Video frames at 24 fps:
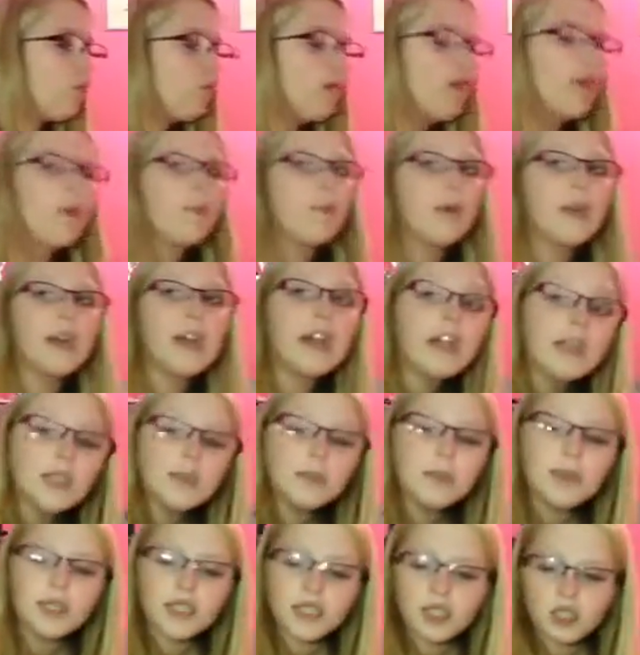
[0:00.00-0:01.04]
with
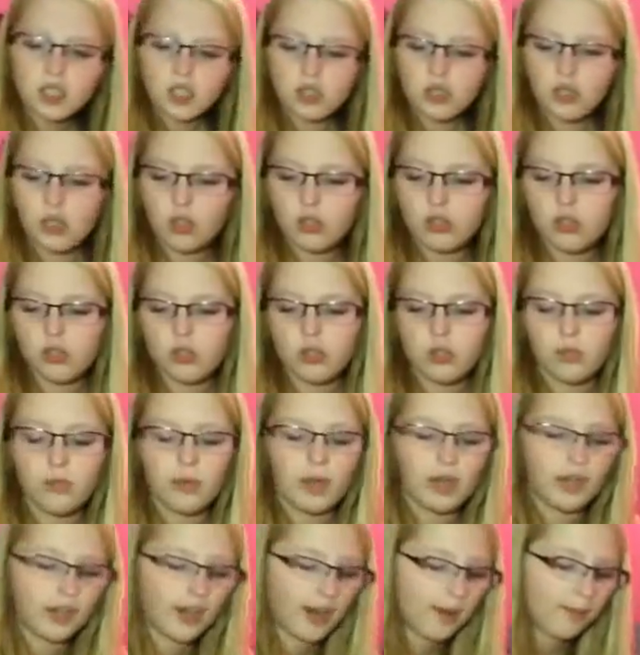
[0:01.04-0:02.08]
Penelope to go to
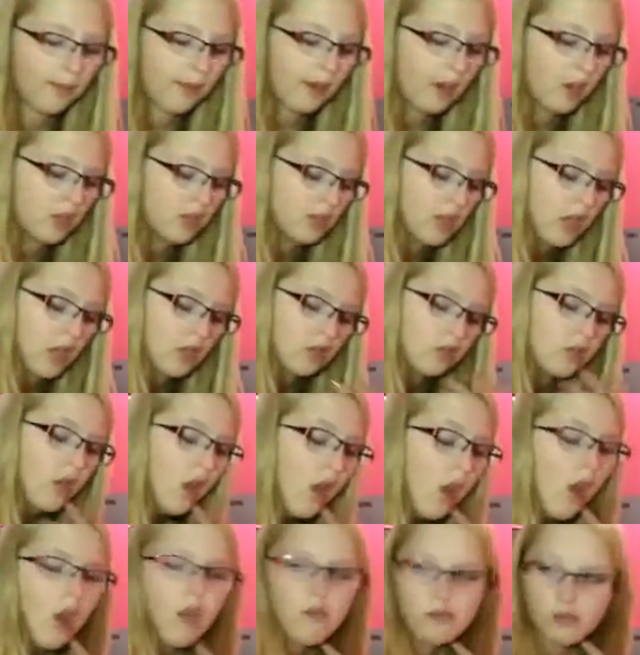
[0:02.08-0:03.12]
my grandparents' house
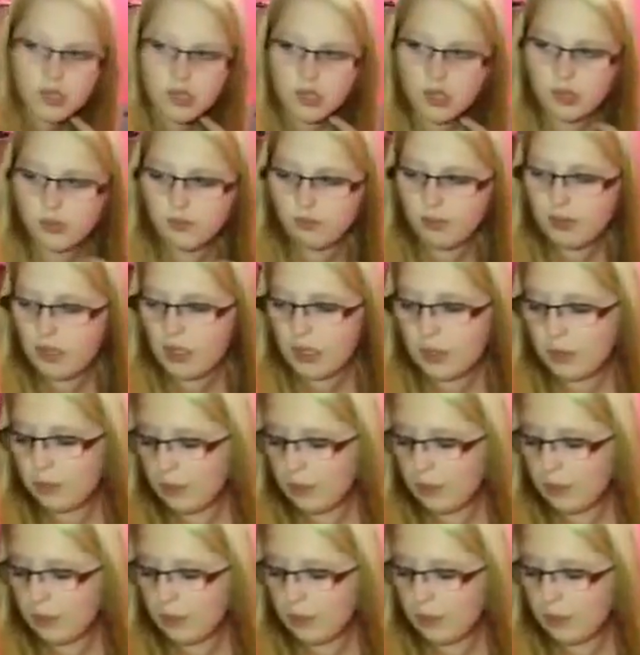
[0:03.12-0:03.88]
um because